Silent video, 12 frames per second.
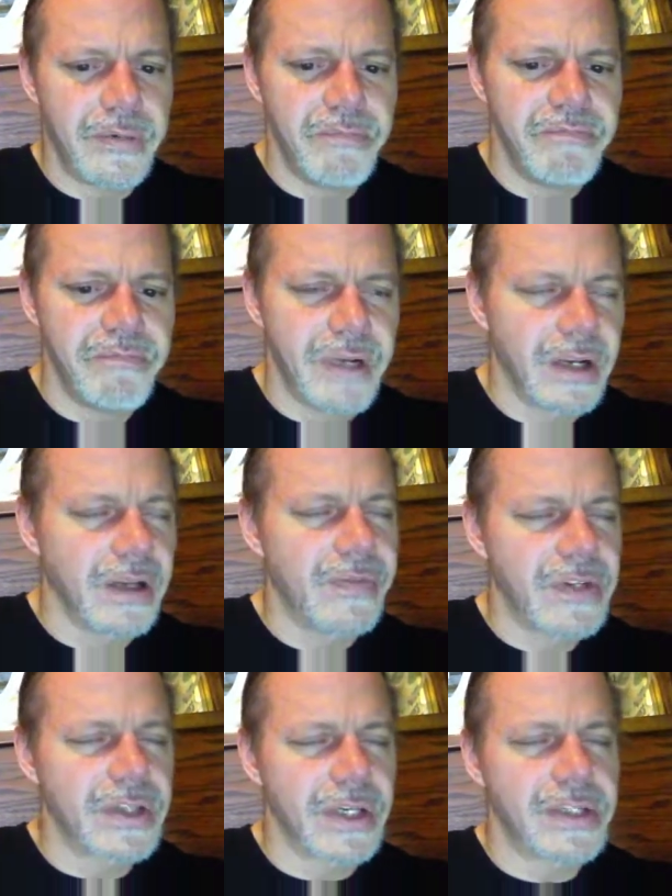middle of
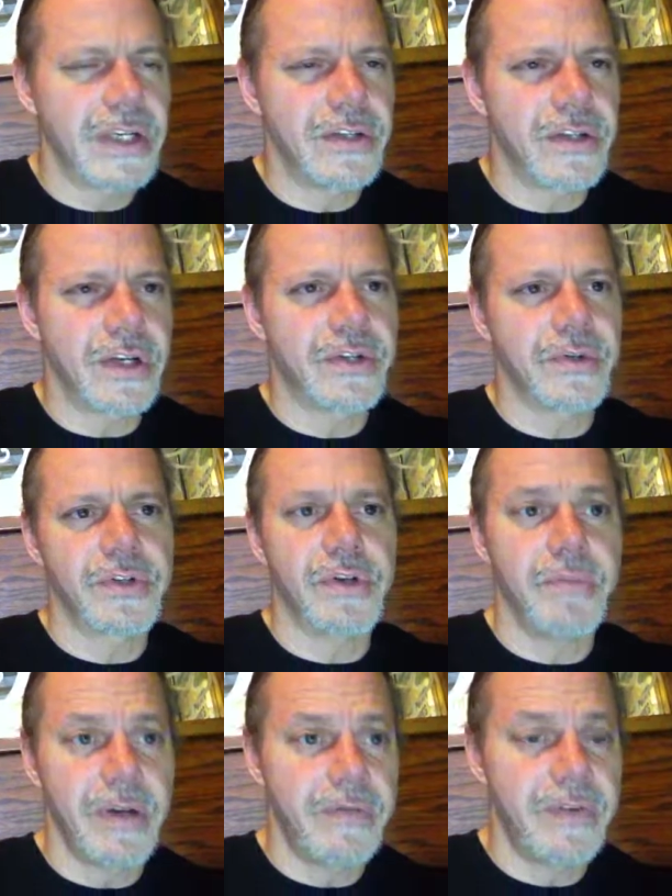the 16th century, so
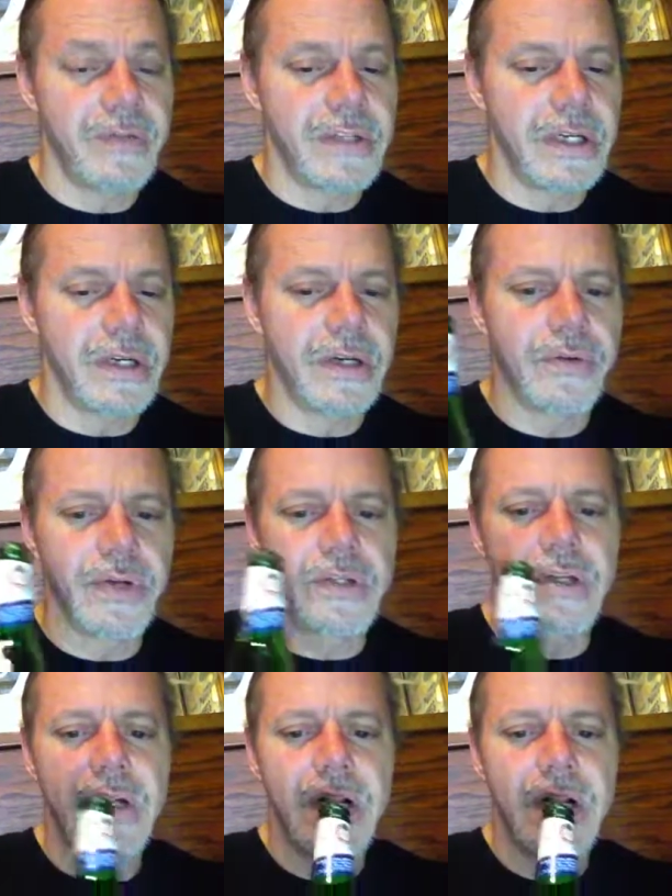mid-1500s.